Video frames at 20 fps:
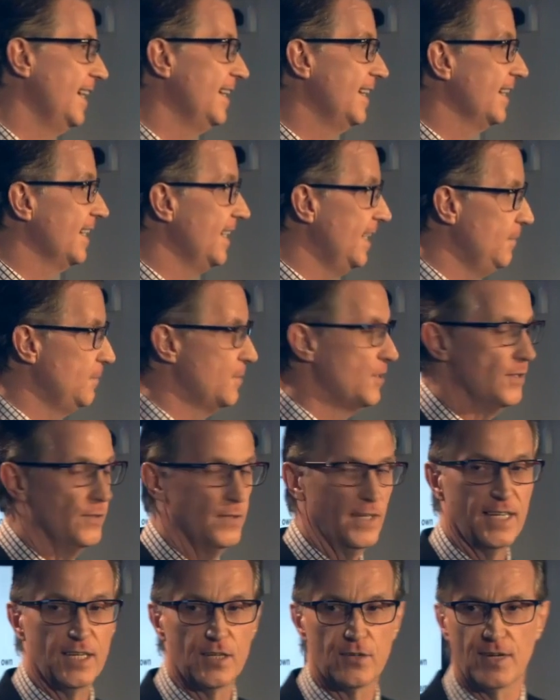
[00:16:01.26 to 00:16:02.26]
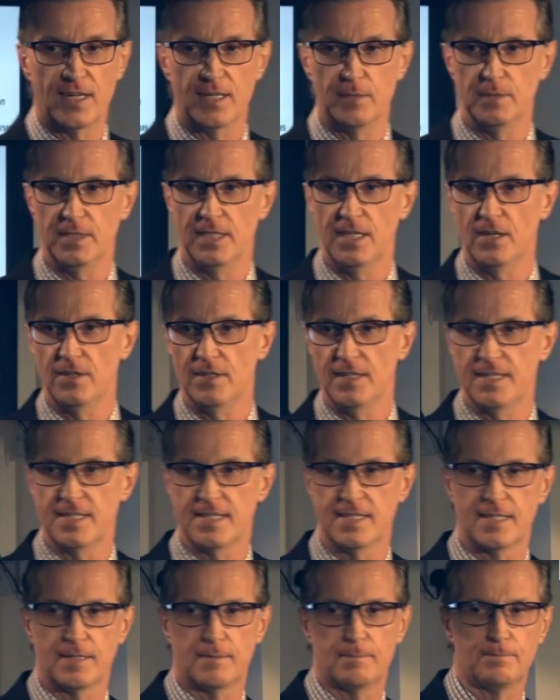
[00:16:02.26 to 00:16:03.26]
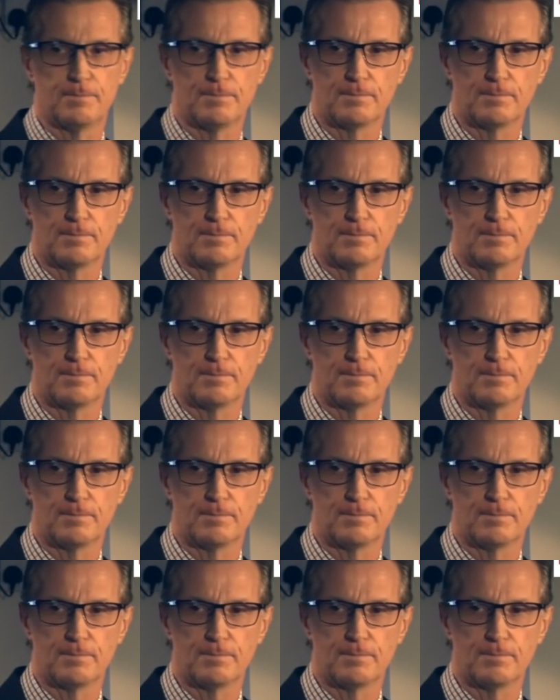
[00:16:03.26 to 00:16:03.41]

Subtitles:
day, and that keeps you incredibly honest.